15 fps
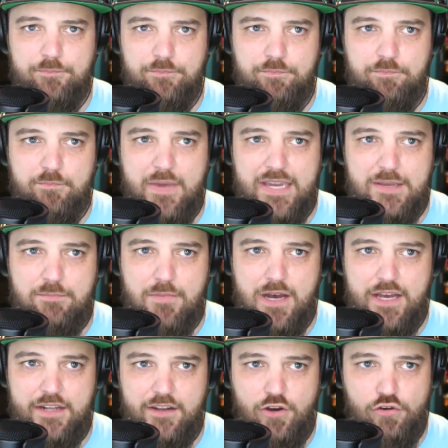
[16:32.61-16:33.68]
mech
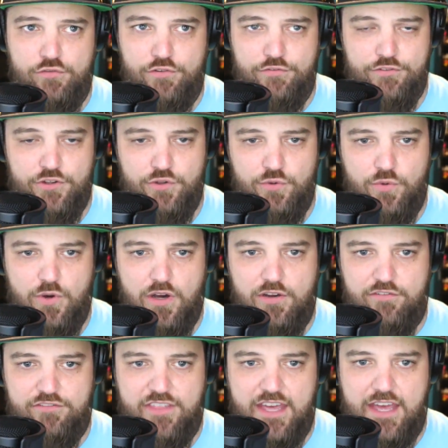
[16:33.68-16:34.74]
mod overview
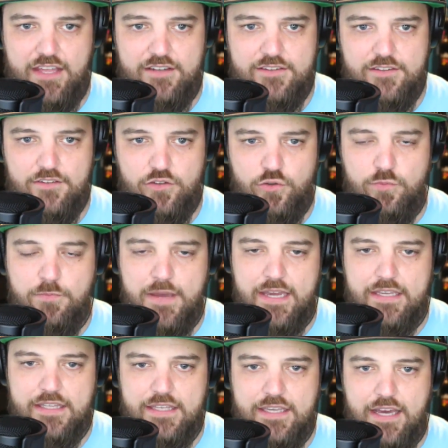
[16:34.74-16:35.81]
of that new
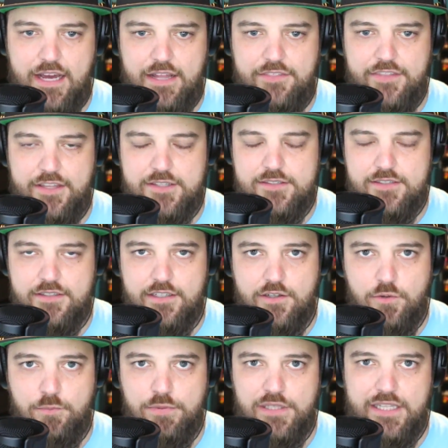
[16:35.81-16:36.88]
mech he got that's
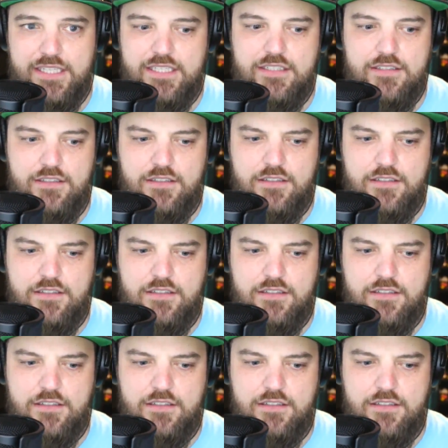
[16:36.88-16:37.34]
nickel plated.